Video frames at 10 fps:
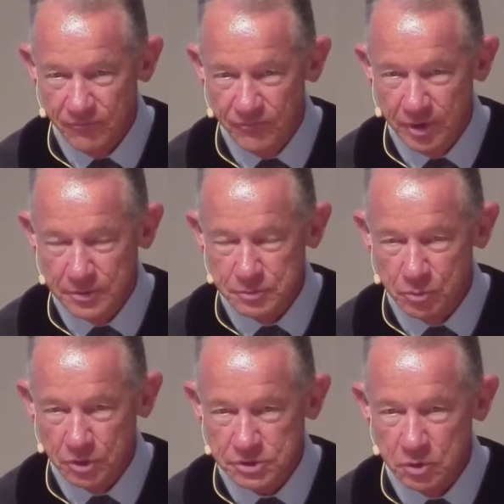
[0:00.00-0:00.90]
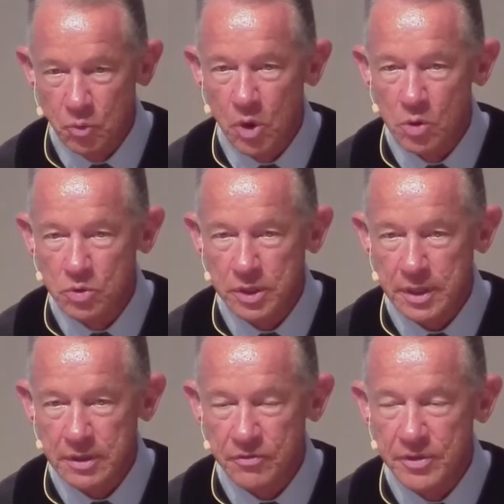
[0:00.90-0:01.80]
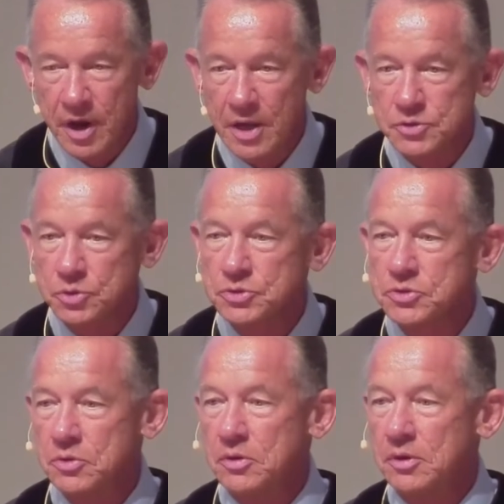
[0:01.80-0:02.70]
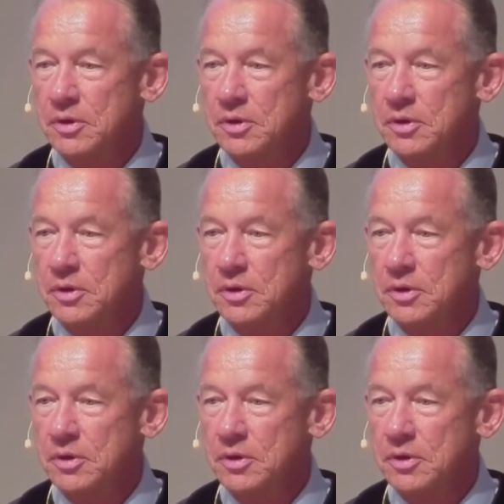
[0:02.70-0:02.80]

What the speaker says: Phillips Brooks enrolled in theological school.